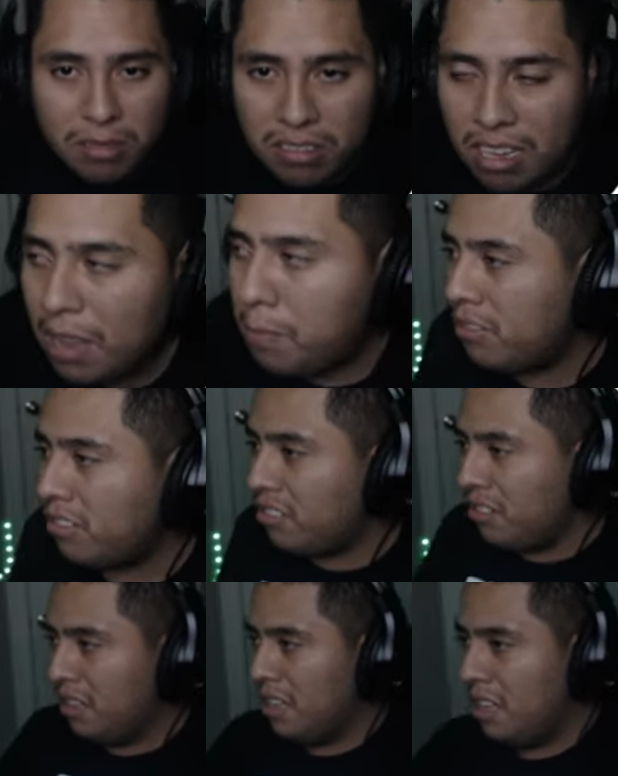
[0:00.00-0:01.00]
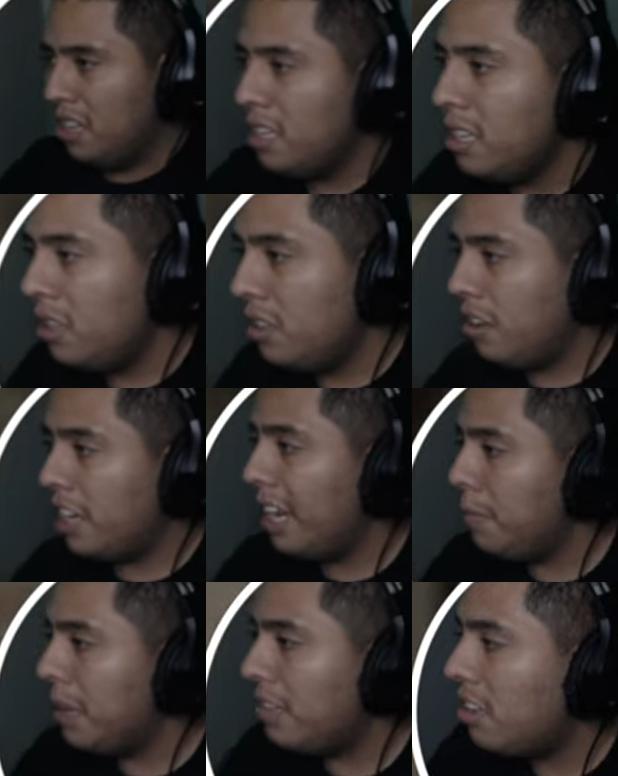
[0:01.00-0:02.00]
tips. They're
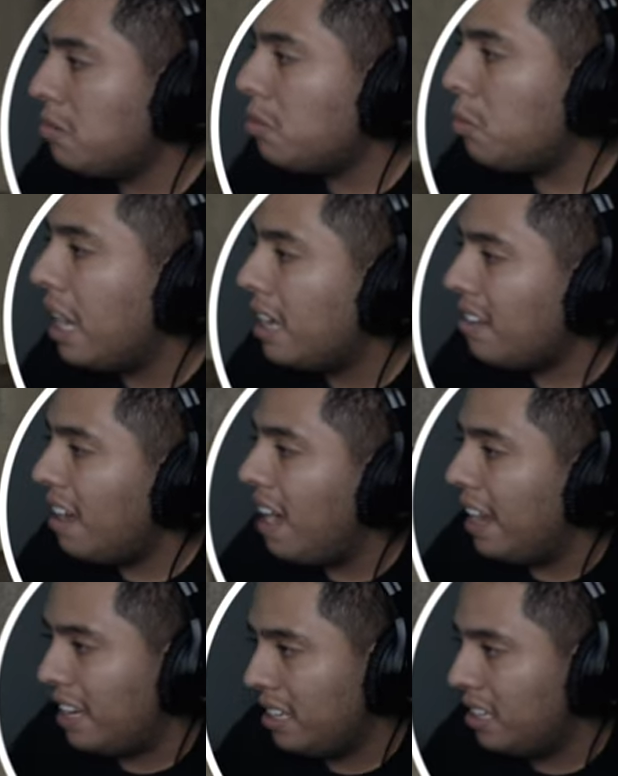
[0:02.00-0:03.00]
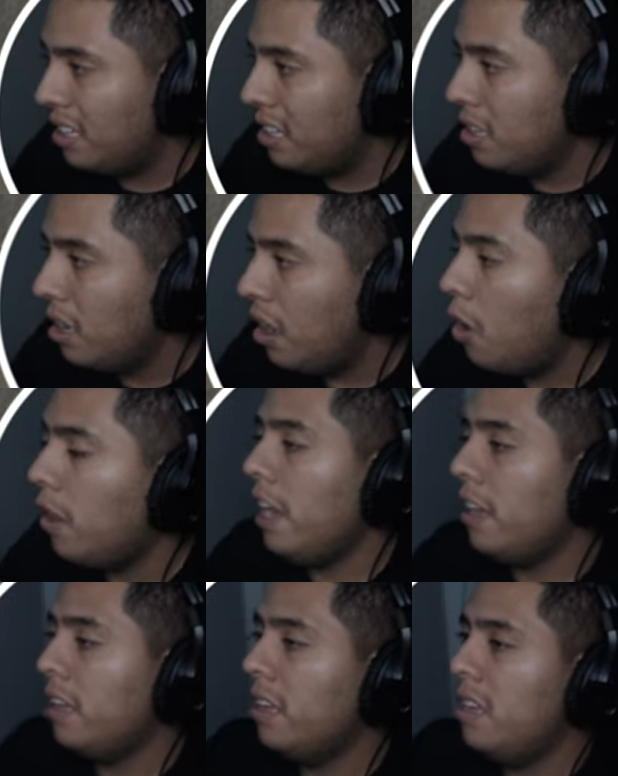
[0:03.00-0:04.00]
giving me tips when I die.
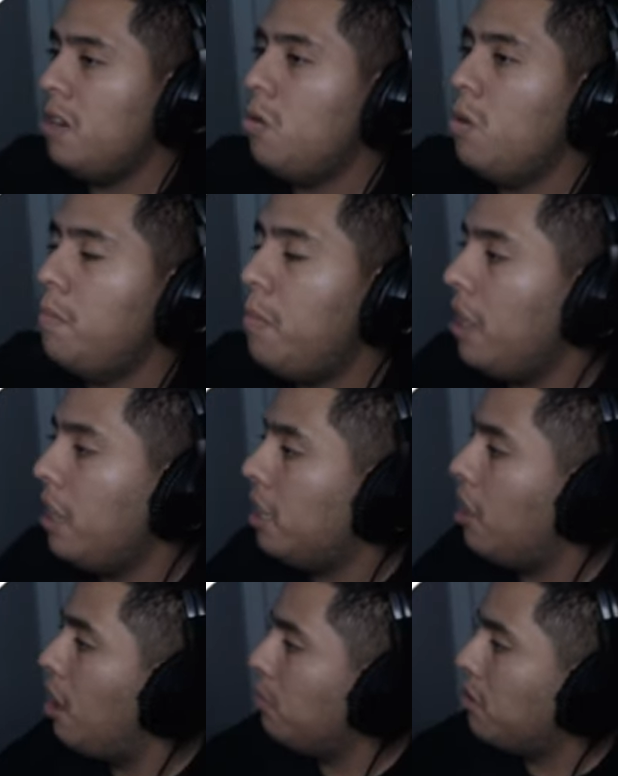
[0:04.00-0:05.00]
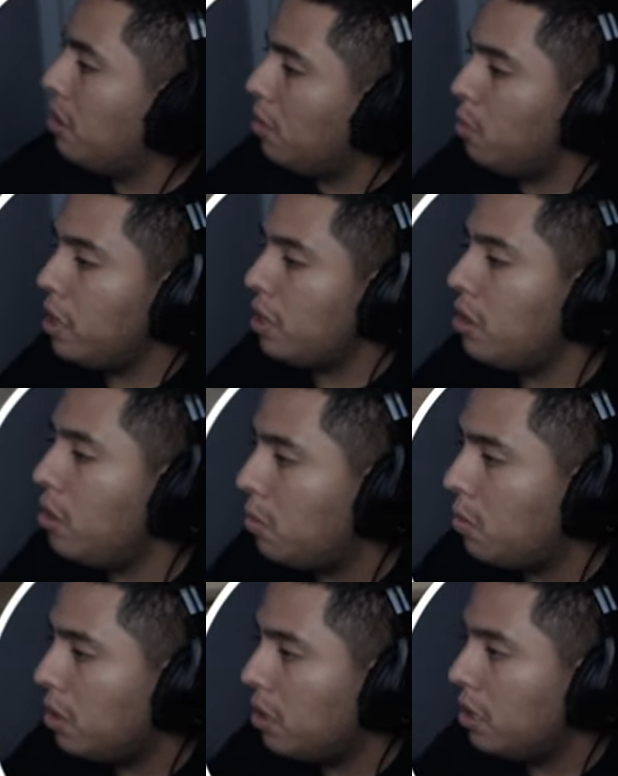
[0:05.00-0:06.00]
Okay, when Bonnie comes in the
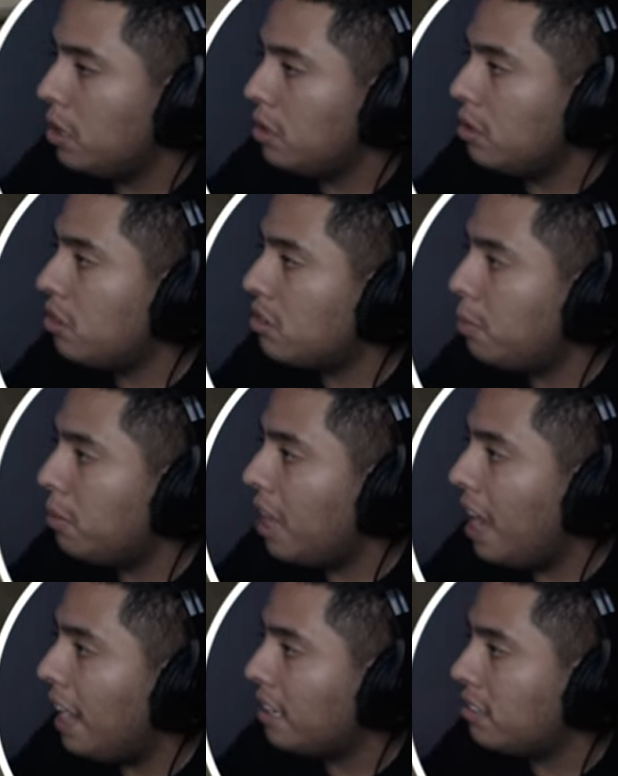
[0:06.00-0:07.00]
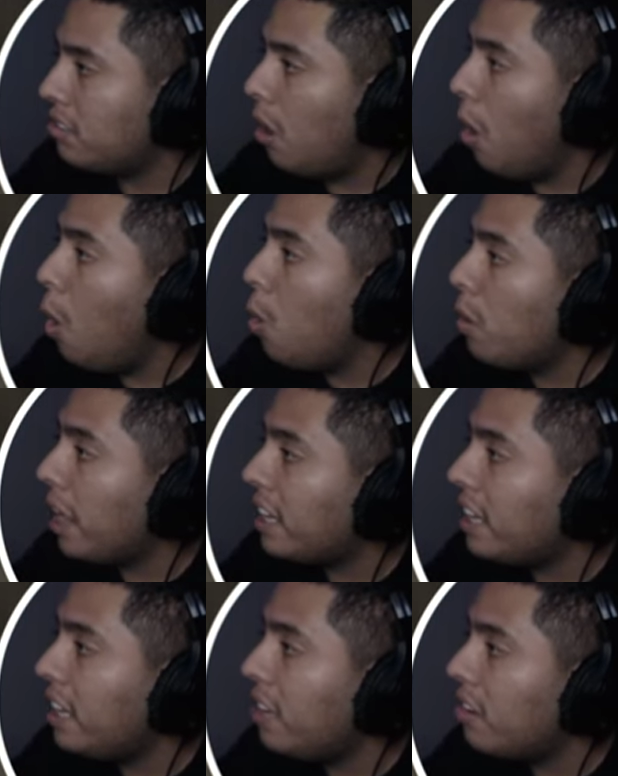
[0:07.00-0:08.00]
window, there's blinds. Oh, right
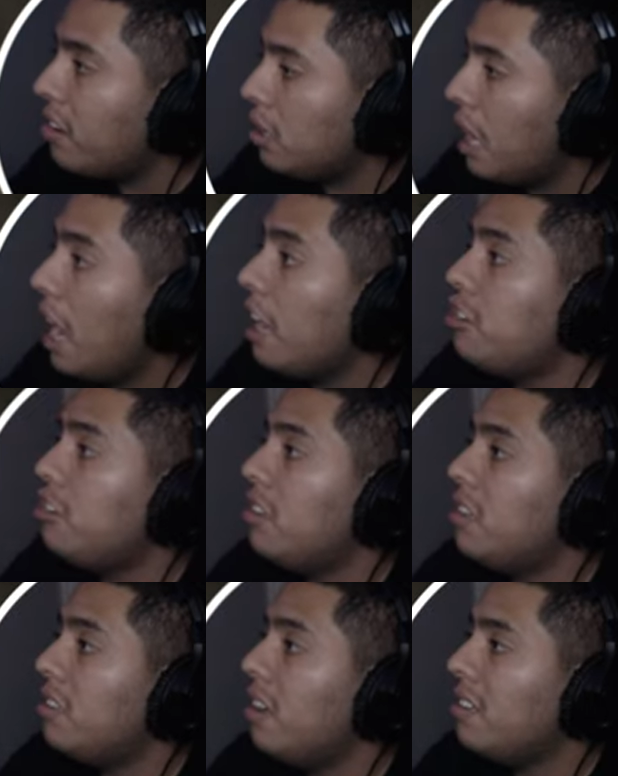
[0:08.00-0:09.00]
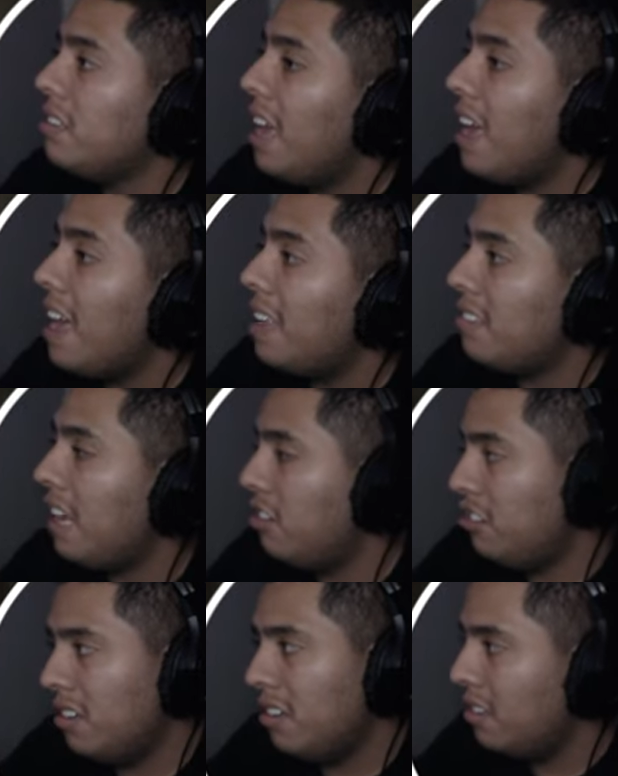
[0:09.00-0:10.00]
here. I should have done that. I
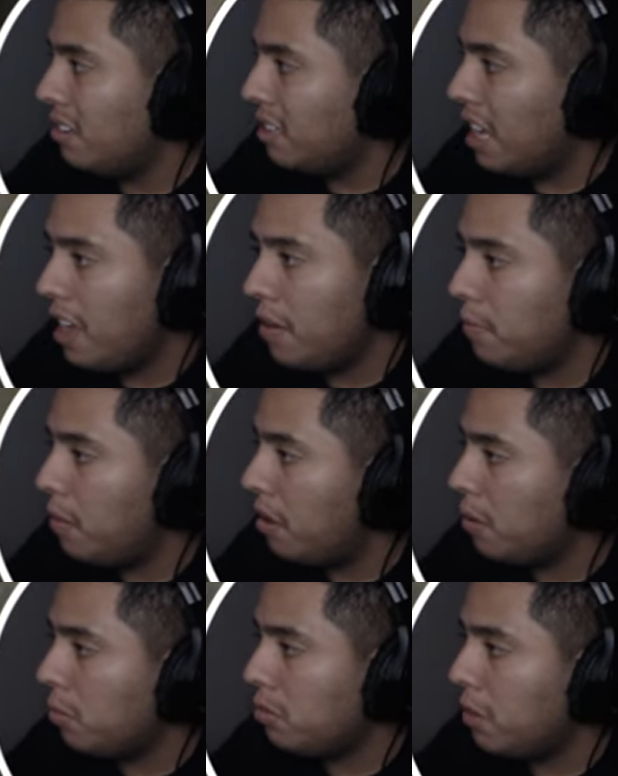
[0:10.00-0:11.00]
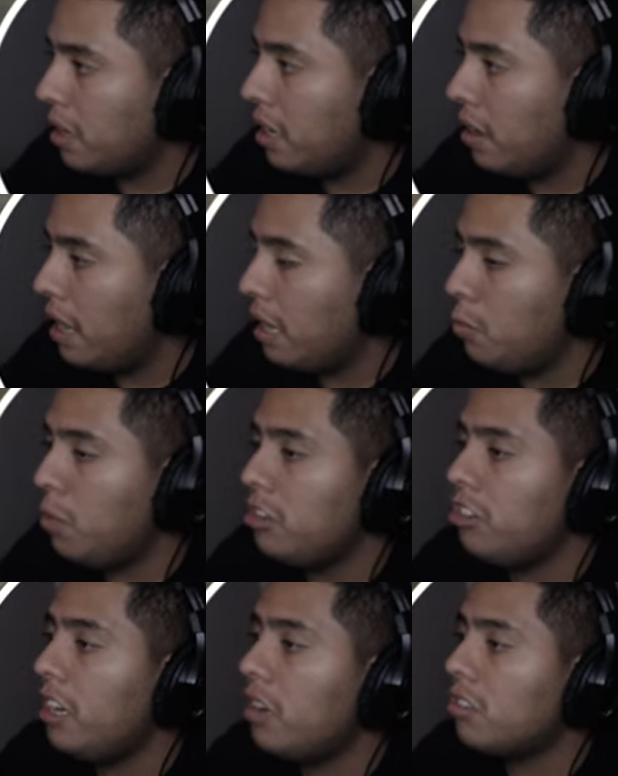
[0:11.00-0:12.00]
should have done that if Bonnie was right there. And then when
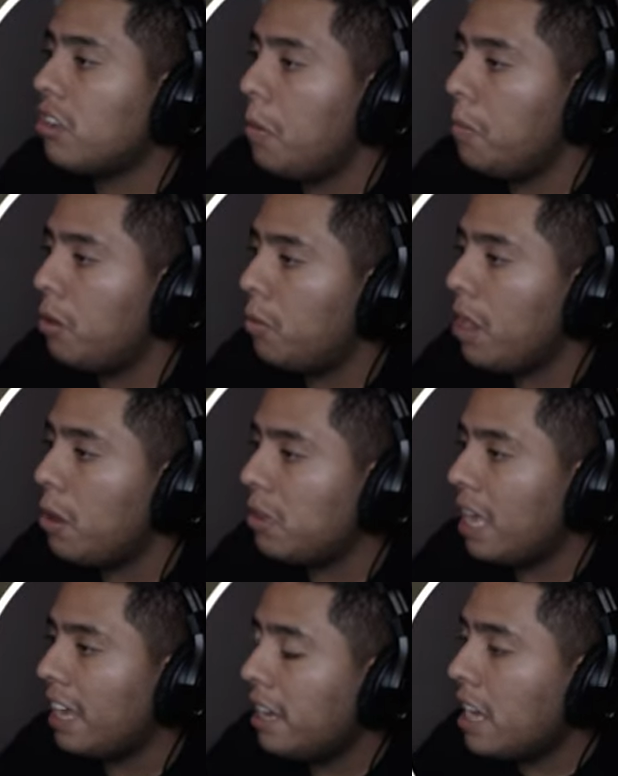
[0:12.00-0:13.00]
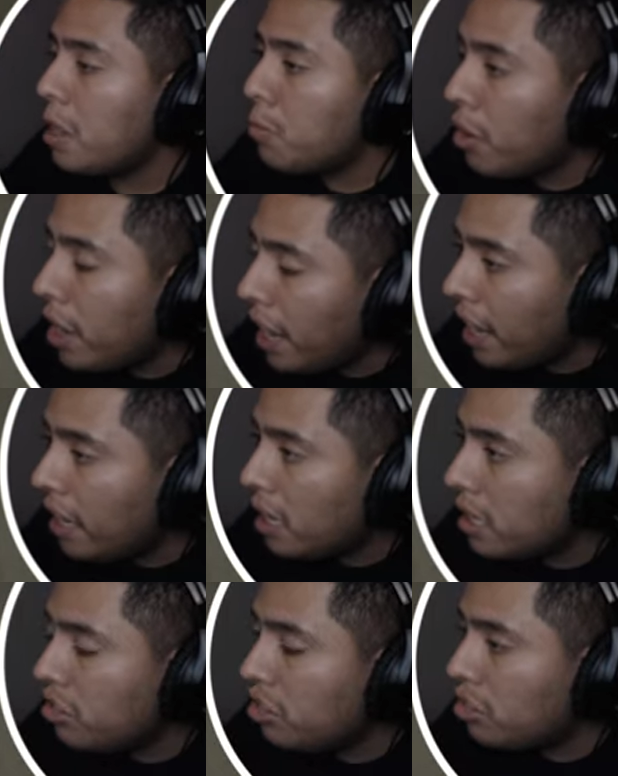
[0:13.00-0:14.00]
Chica's coming around like camera 8
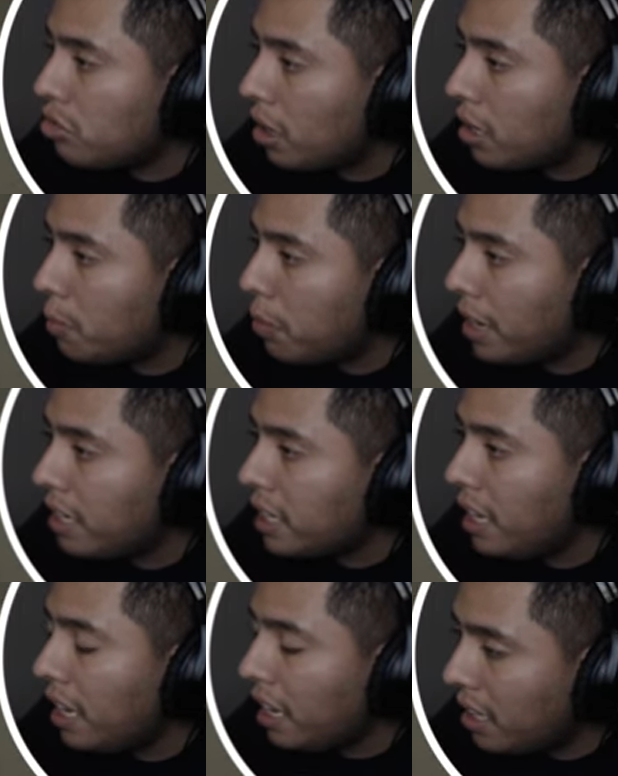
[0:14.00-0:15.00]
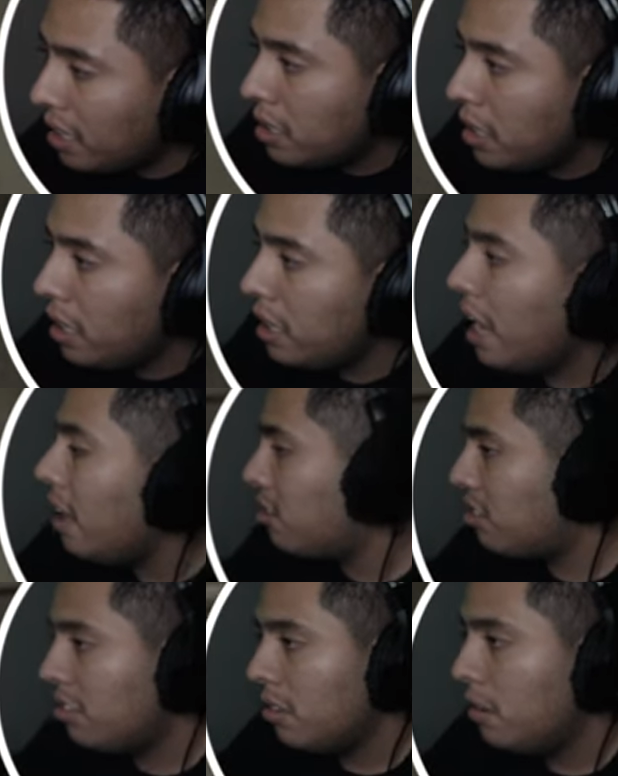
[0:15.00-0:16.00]
and then she's trying to break in, then
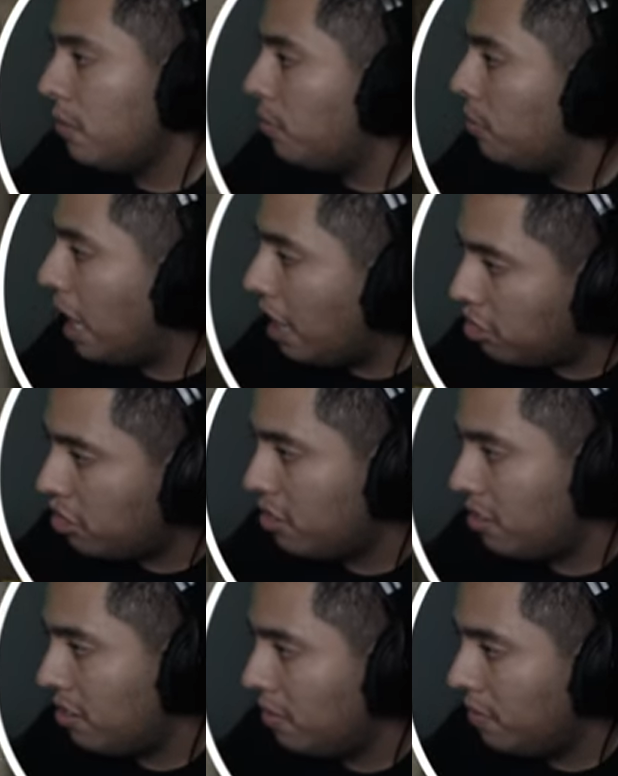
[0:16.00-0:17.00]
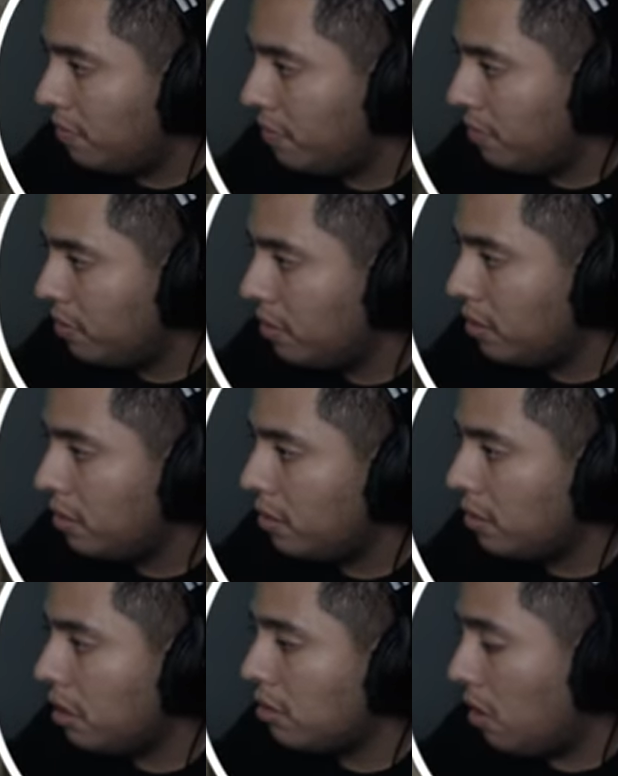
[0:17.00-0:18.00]
yes, flasher.
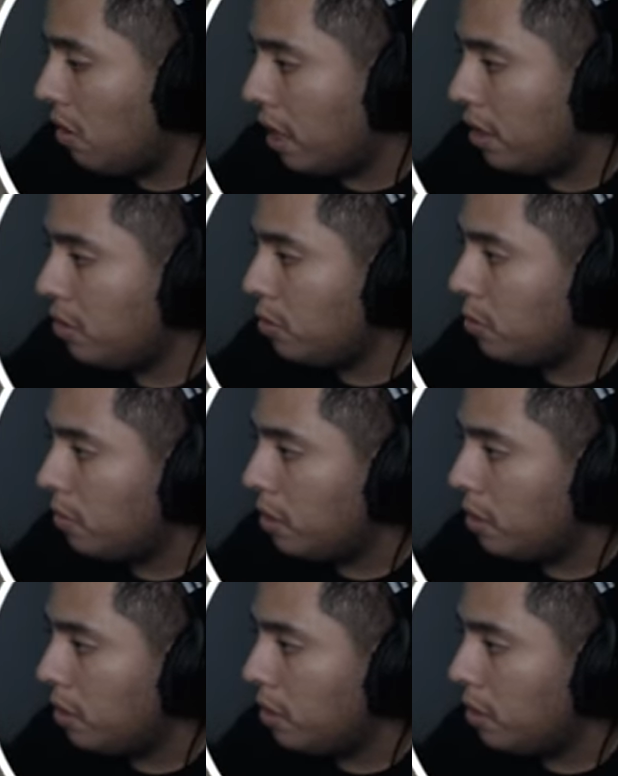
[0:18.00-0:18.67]
That's all I gotta do.